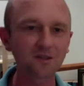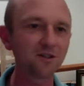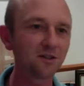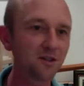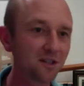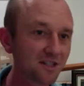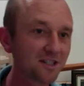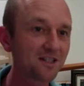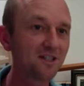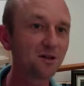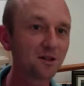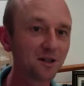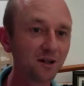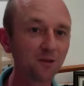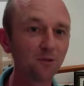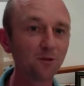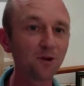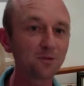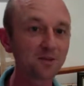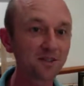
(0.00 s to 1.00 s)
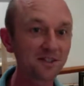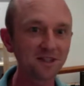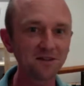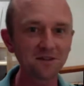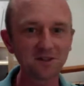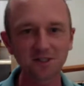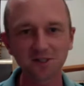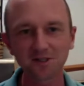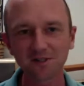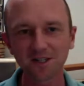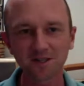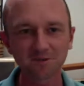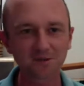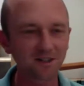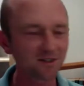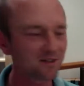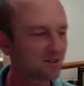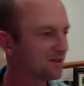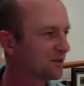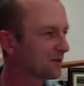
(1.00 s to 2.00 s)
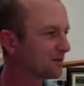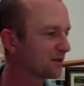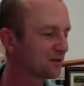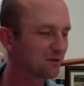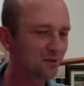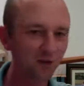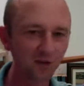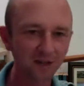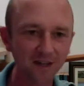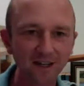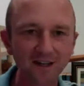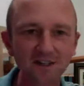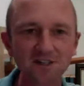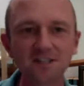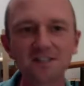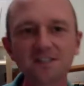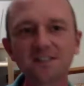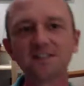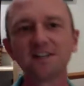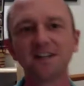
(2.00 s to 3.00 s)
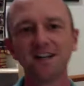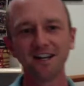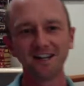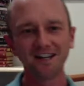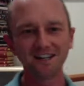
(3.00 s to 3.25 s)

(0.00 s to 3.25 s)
God, you're still coming. We're up to 72 teams. I don't know if I've got the energy to